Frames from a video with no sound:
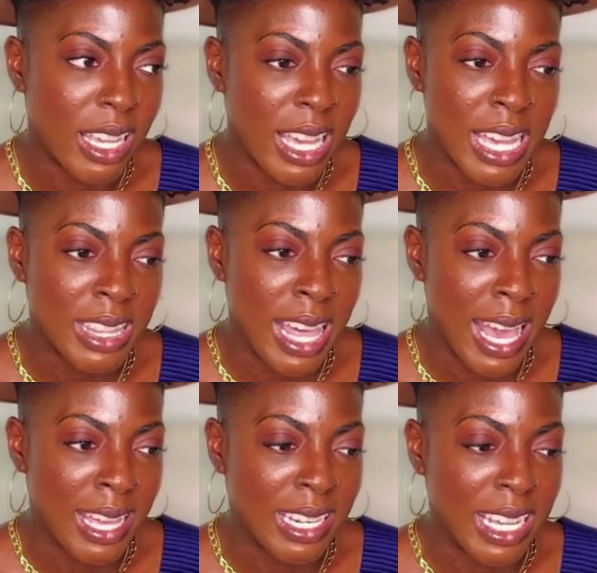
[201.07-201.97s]
in
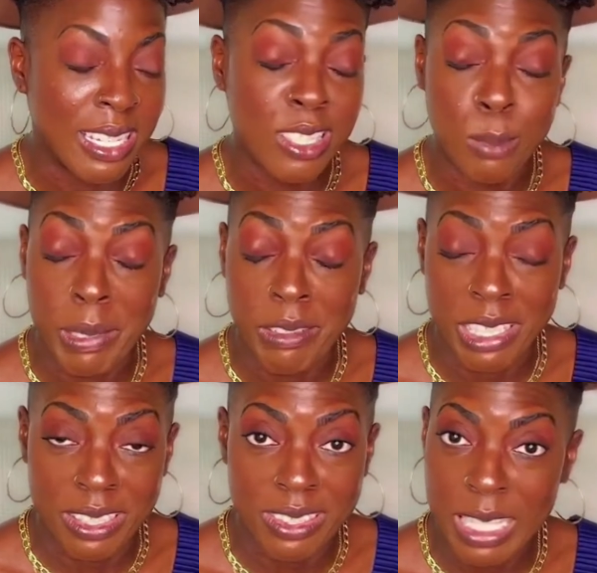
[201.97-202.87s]
that
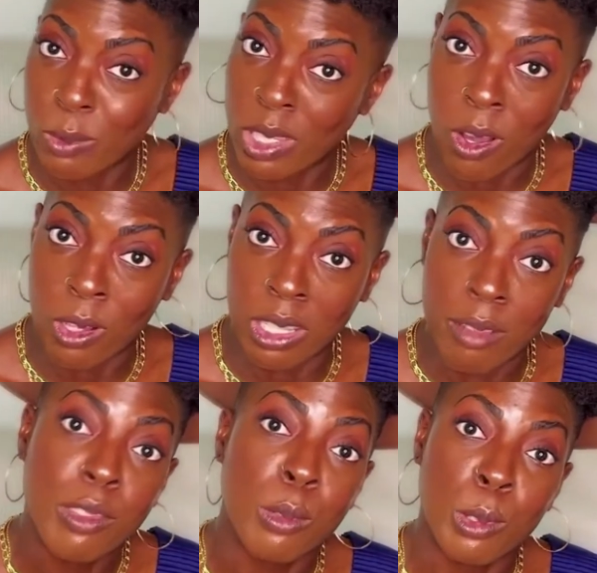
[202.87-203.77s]
experience that we all
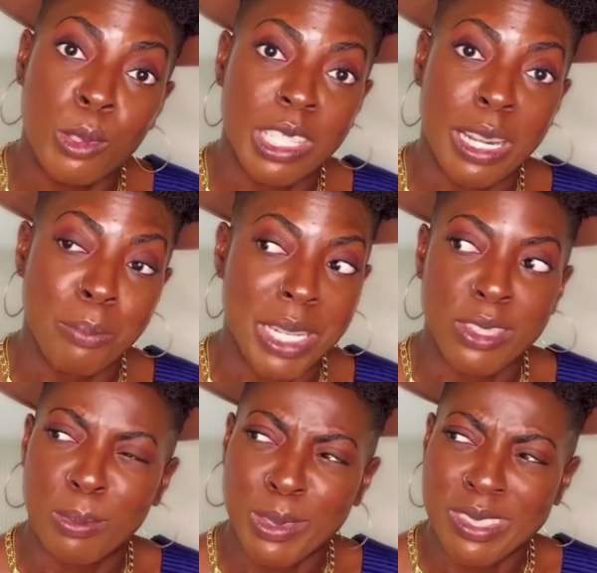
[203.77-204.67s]
live through, that I'm not
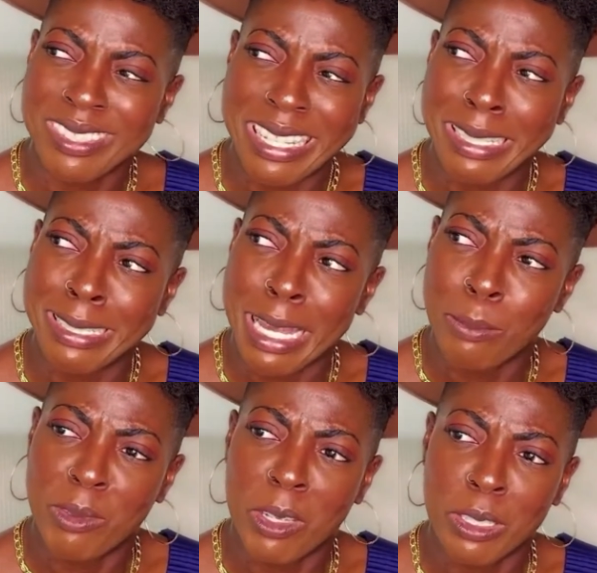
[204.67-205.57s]
supposed to say the
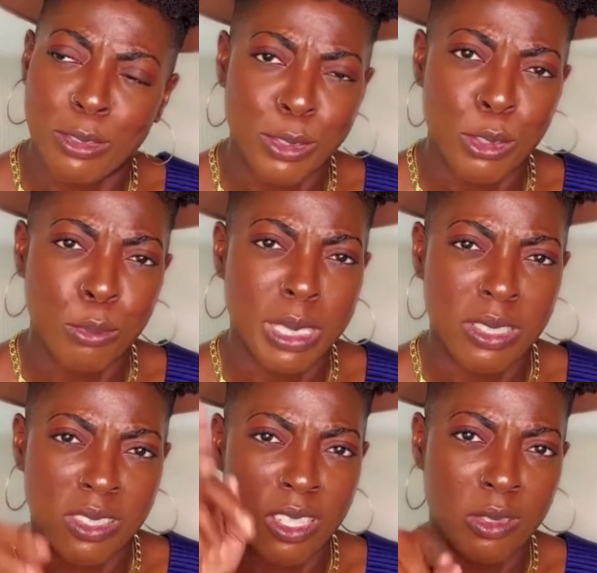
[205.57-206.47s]
name of on YouTube, but it
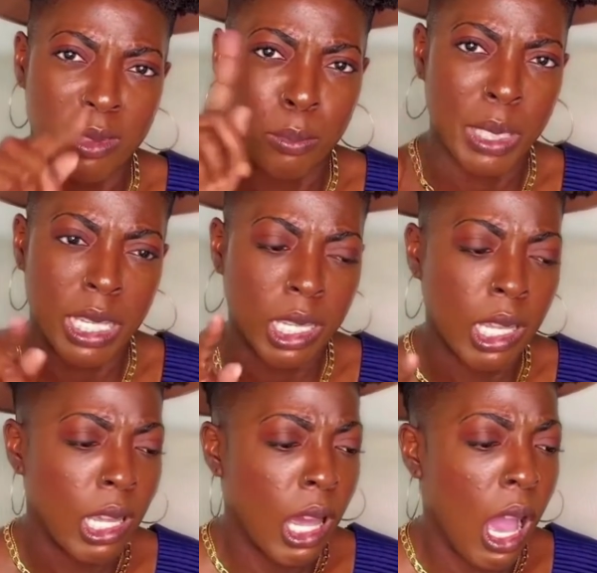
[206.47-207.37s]
starts with a P,
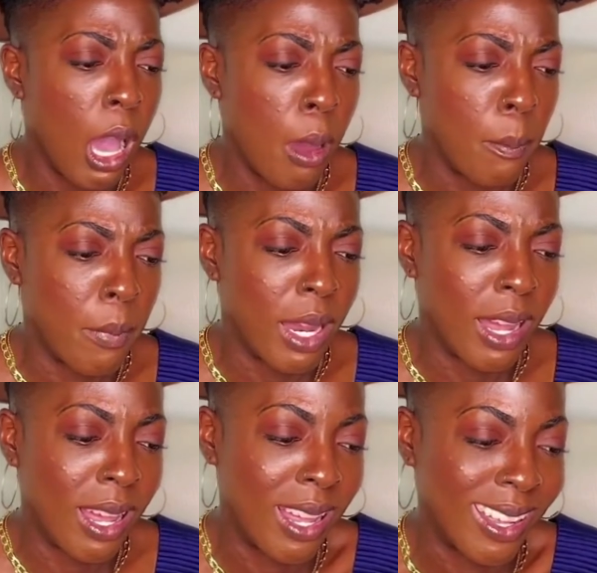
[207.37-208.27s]

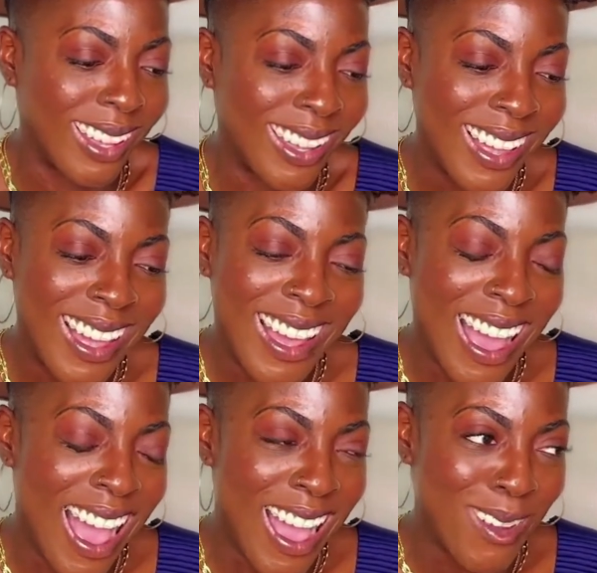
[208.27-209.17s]

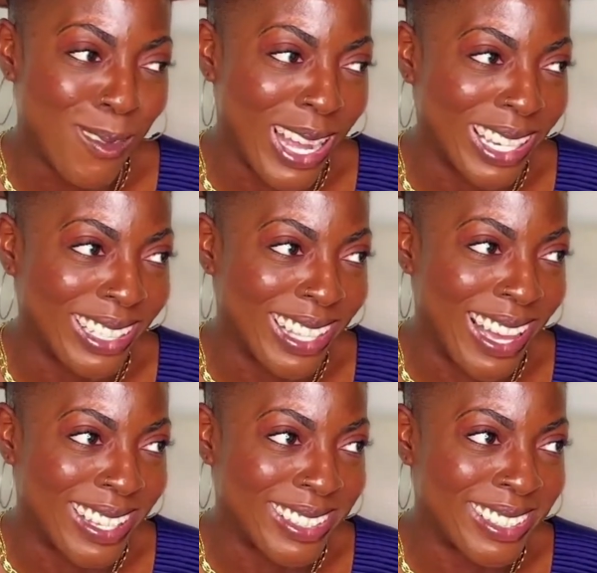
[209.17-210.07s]
I
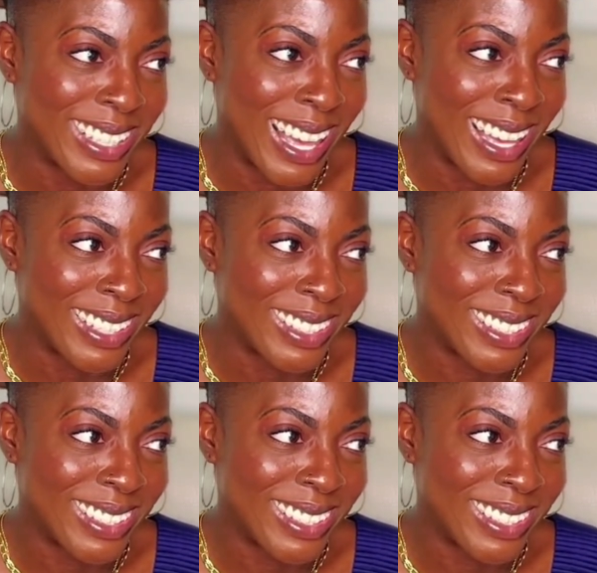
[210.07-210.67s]
recognized that